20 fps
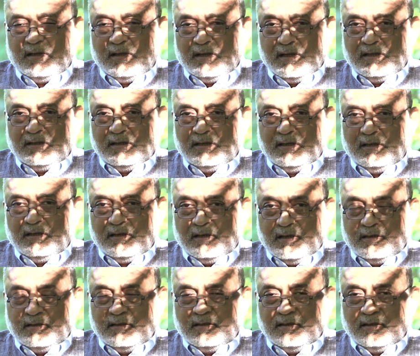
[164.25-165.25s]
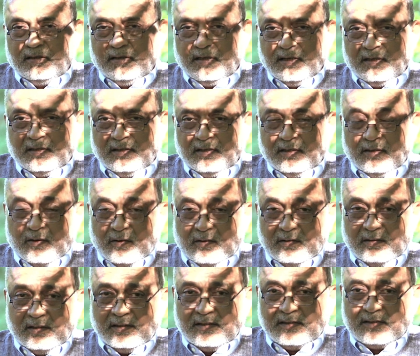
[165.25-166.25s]
Neti, neti, neti,
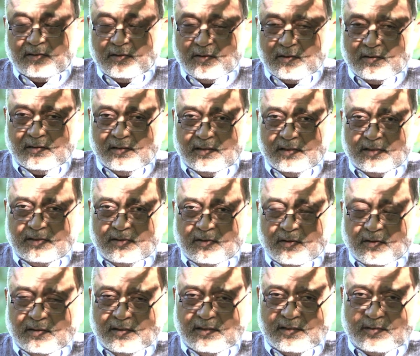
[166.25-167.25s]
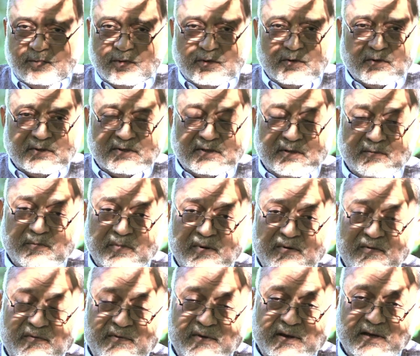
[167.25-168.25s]
not this, not this, not this. Because the
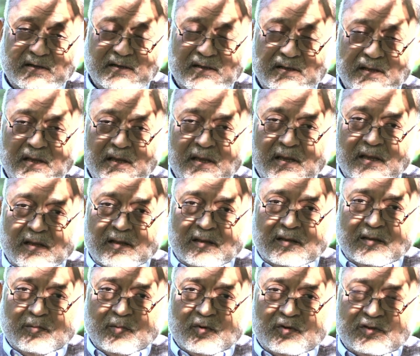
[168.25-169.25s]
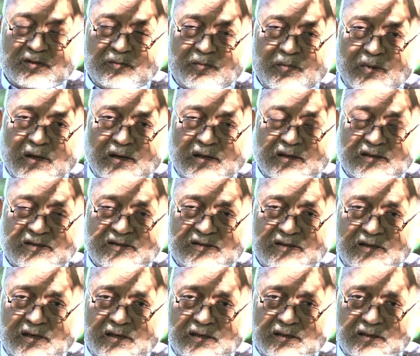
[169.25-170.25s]
perfect, the most
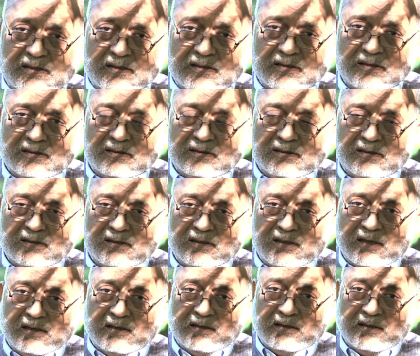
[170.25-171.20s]
balanced state that